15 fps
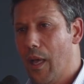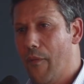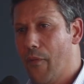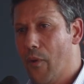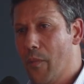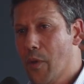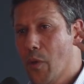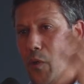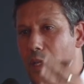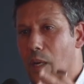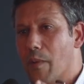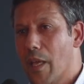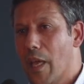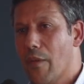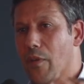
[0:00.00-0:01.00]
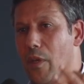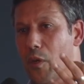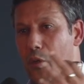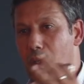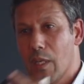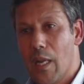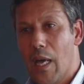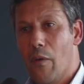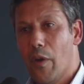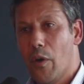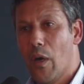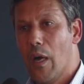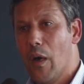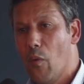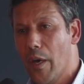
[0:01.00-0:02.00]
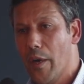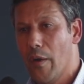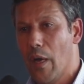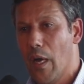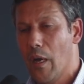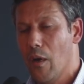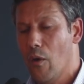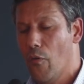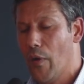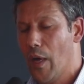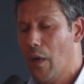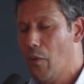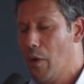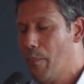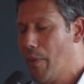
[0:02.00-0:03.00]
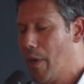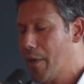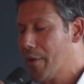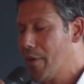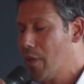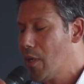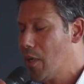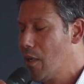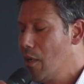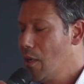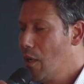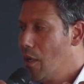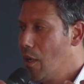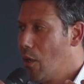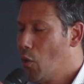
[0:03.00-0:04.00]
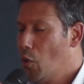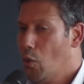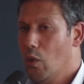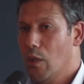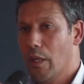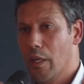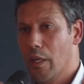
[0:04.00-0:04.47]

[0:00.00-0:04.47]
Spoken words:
from user behavior using one of our partner called